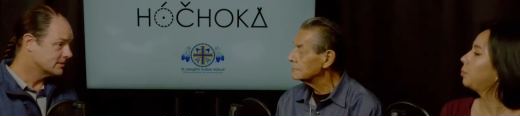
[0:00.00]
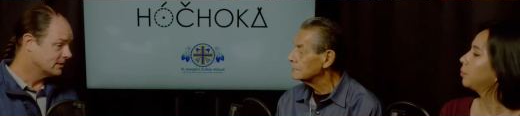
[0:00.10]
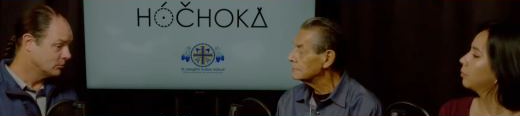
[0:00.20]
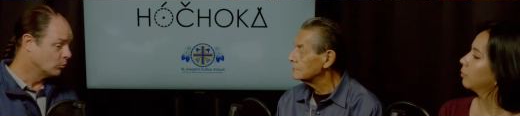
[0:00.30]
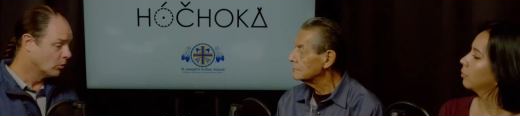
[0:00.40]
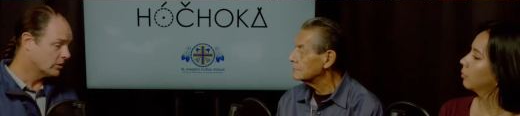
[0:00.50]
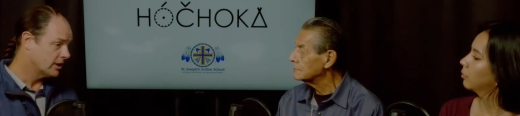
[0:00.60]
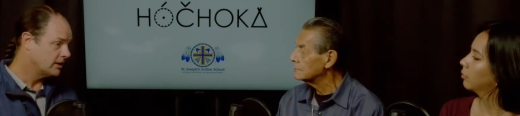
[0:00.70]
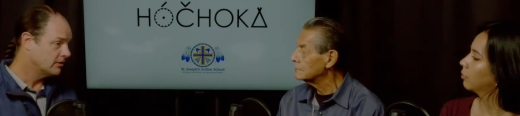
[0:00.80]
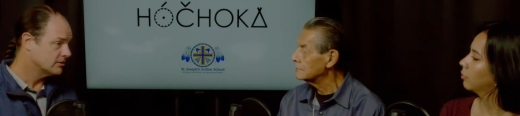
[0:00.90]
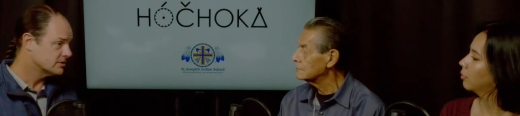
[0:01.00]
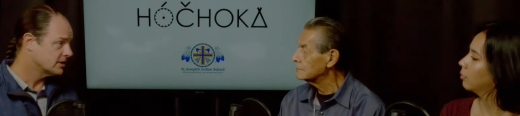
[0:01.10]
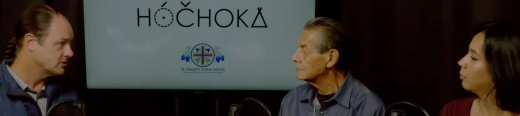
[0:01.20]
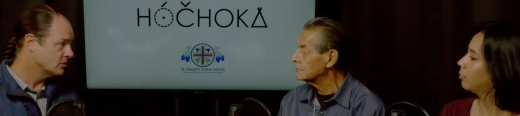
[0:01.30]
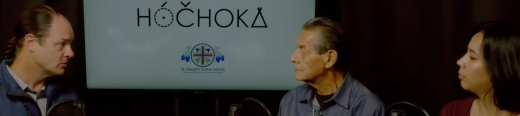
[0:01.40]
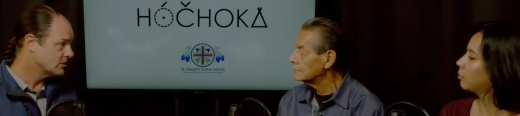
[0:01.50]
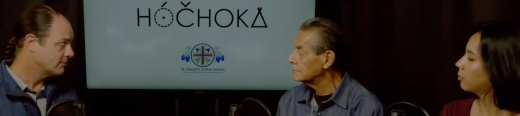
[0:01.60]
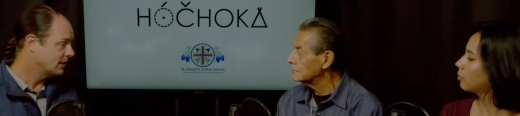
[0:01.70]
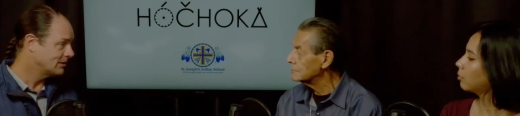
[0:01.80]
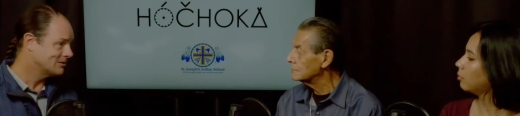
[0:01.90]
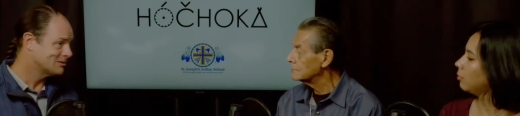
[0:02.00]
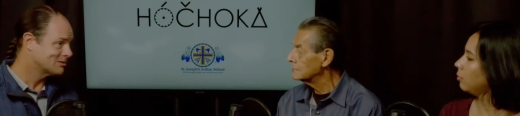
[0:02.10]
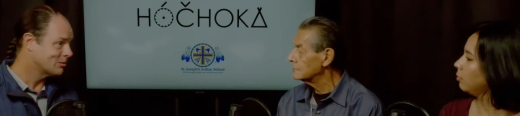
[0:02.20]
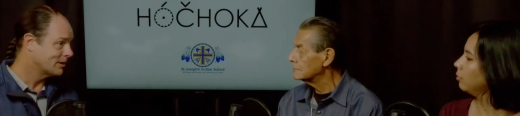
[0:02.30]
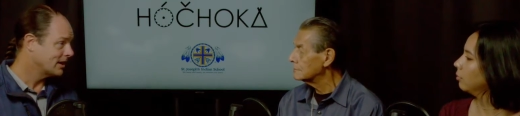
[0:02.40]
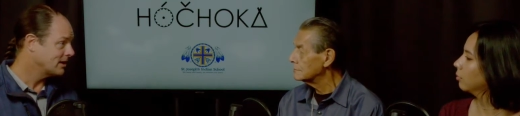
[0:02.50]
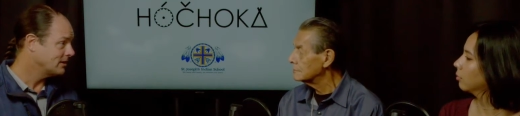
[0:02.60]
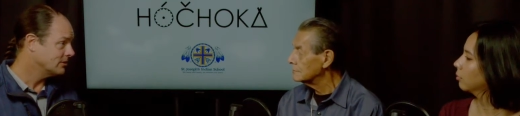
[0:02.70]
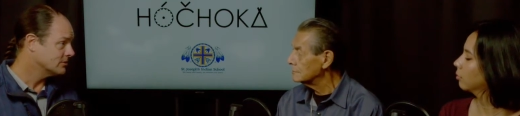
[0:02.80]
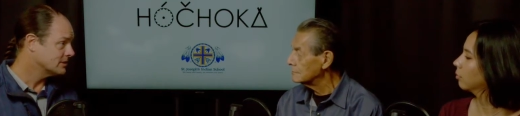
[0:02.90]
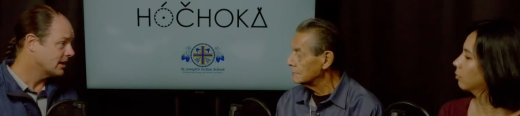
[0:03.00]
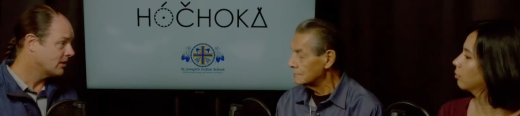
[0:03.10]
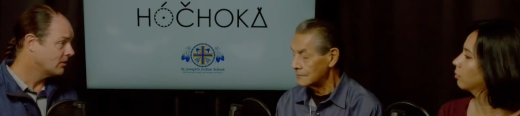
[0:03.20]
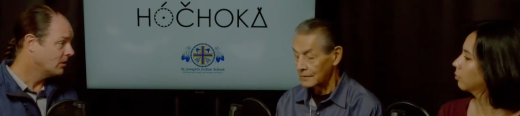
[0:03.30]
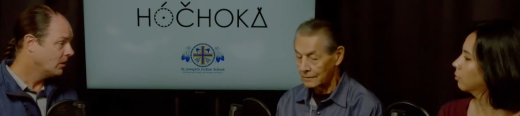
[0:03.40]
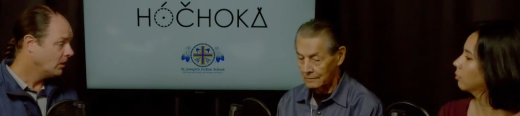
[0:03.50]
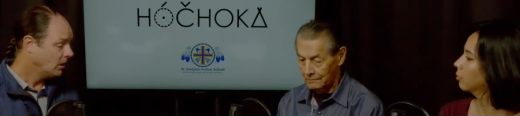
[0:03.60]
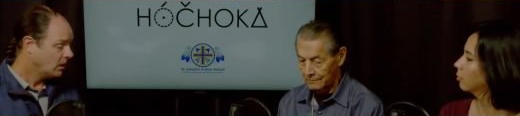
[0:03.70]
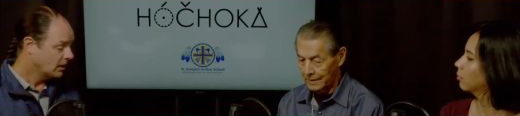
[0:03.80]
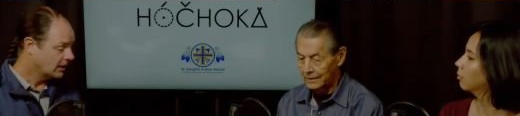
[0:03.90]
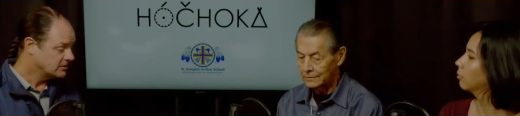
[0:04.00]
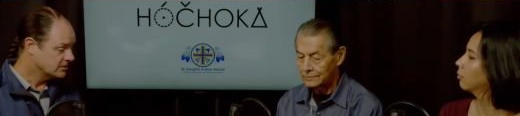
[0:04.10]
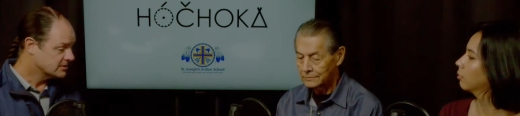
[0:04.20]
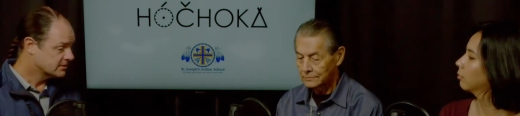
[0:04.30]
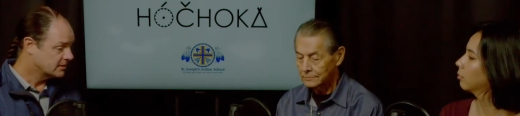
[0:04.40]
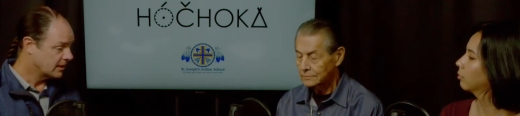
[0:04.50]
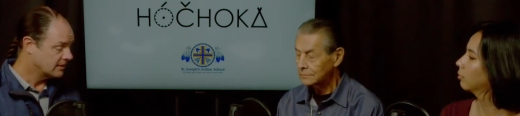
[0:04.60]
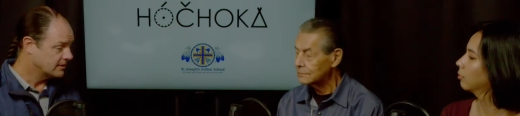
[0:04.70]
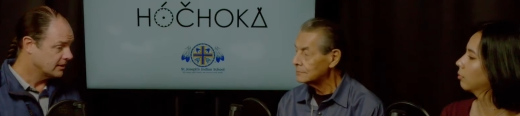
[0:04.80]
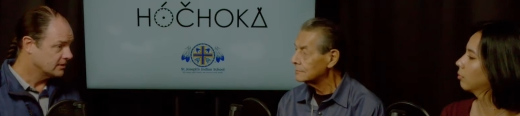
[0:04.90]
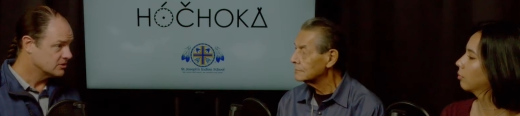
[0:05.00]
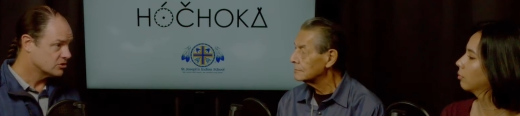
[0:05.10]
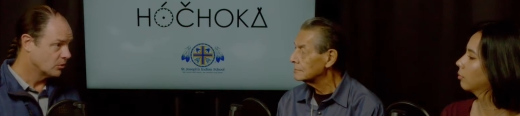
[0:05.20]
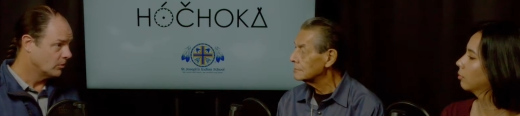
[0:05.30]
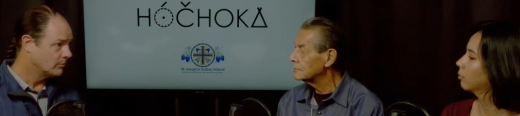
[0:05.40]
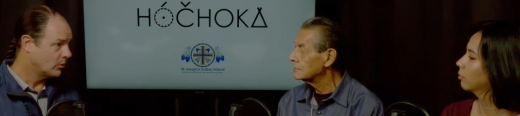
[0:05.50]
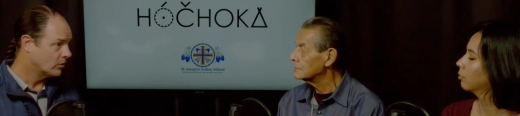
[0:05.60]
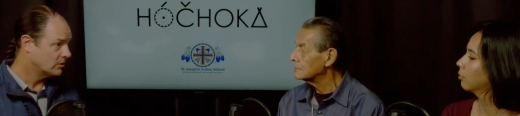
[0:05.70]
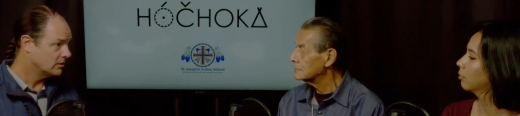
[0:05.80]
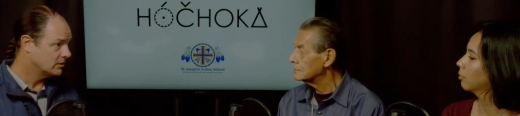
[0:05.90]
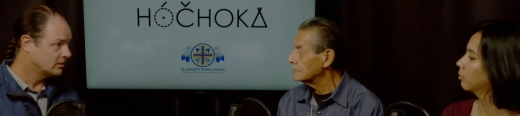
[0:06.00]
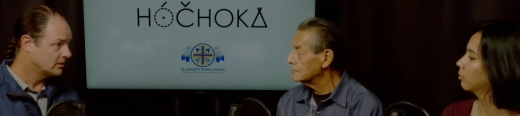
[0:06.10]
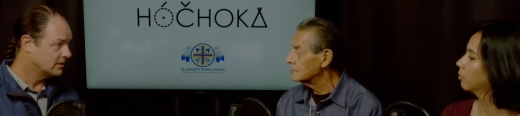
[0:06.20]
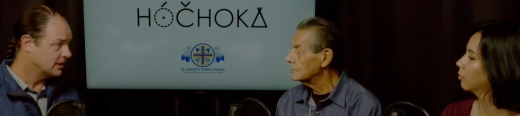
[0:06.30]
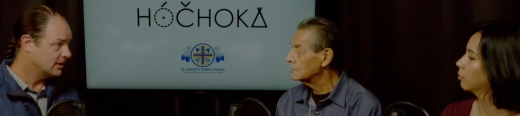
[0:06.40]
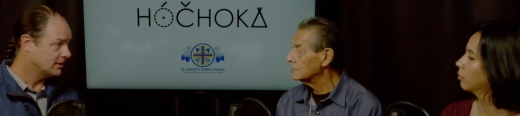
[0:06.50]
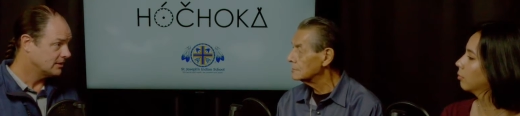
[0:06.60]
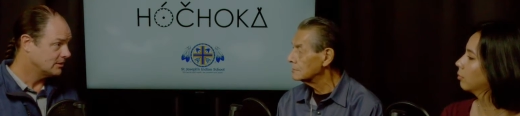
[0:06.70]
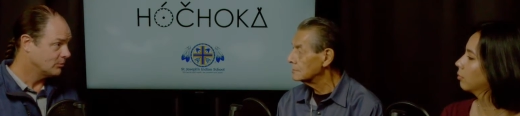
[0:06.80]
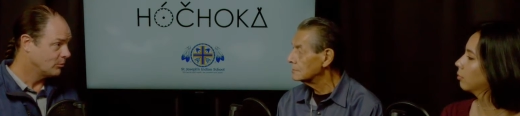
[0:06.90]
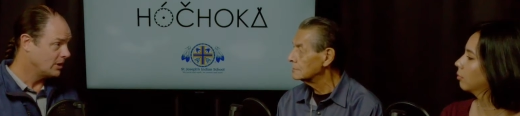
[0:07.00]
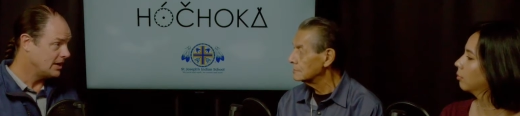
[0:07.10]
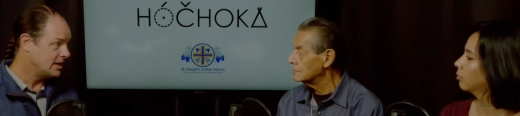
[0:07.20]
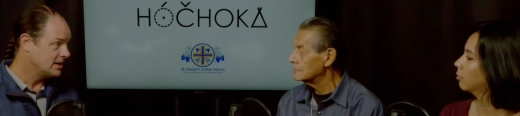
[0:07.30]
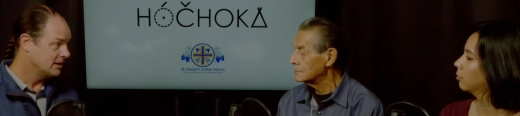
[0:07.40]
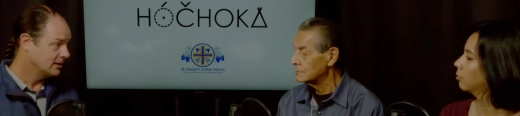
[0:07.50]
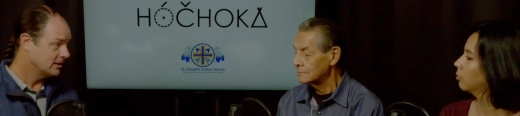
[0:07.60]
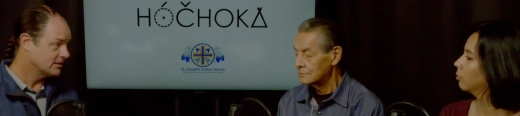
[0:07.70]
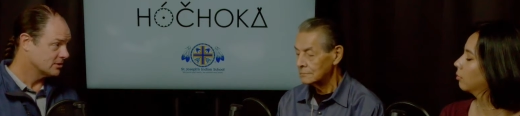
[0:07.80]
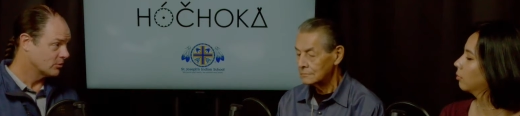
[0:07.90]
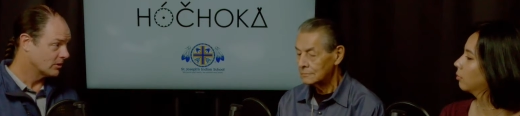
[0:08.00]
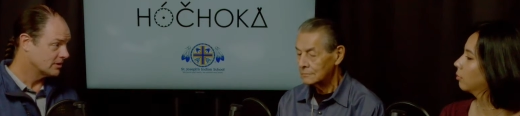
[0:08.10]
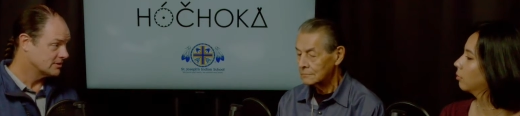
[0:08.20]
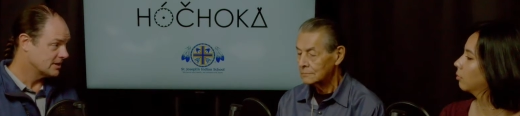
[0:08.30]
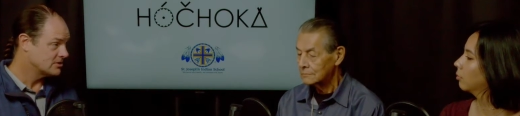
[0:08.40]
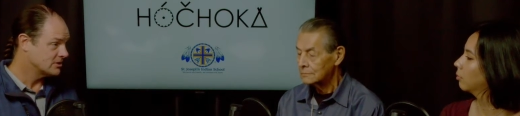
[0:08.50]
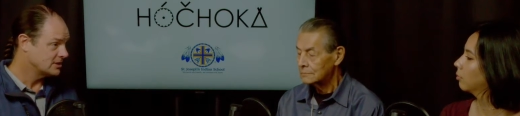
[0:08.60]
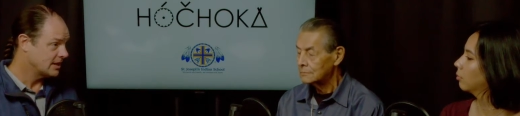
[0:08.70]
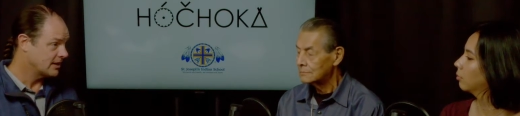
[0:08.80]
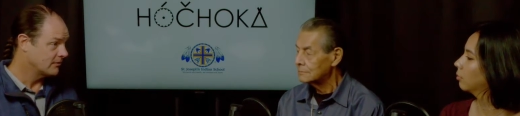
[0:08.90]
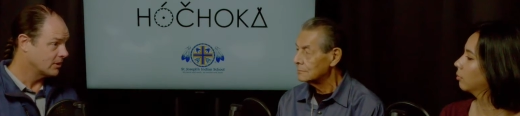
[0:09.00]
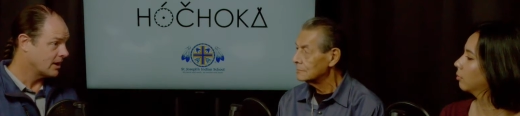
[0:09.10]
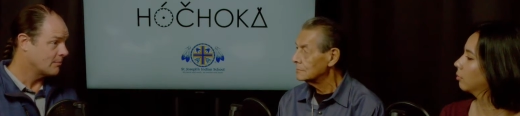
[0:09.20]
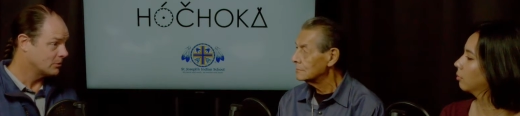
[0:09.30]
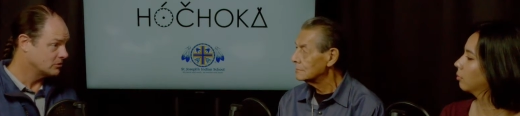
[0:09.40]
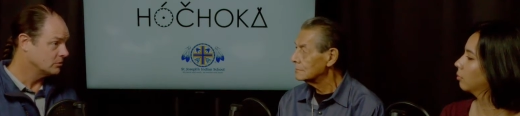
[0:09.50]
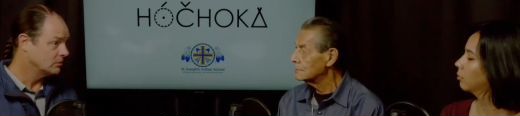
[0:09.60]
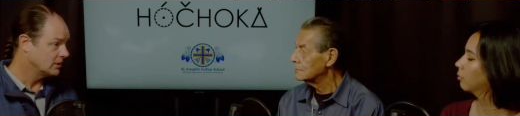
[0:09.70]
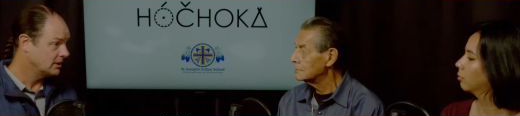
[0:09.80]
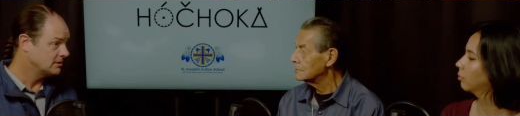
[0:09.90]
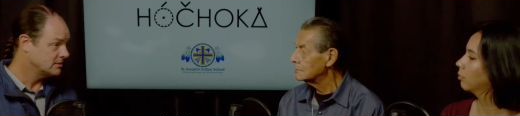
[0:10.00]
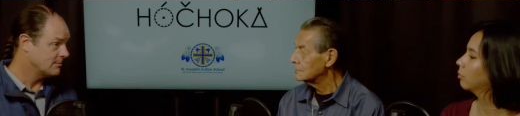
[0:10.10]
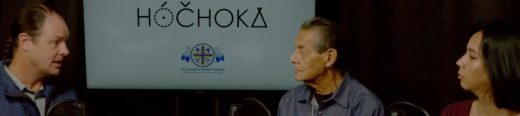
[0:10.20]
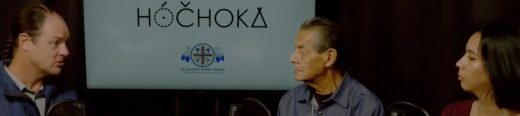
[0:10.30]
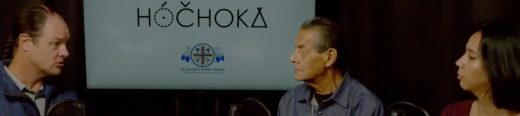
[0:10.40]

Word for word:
Speaker 1: it, working here at St. Joe's. I've been here 28 years now. And I just, I think it's so important that we as an organization take every opportunity to make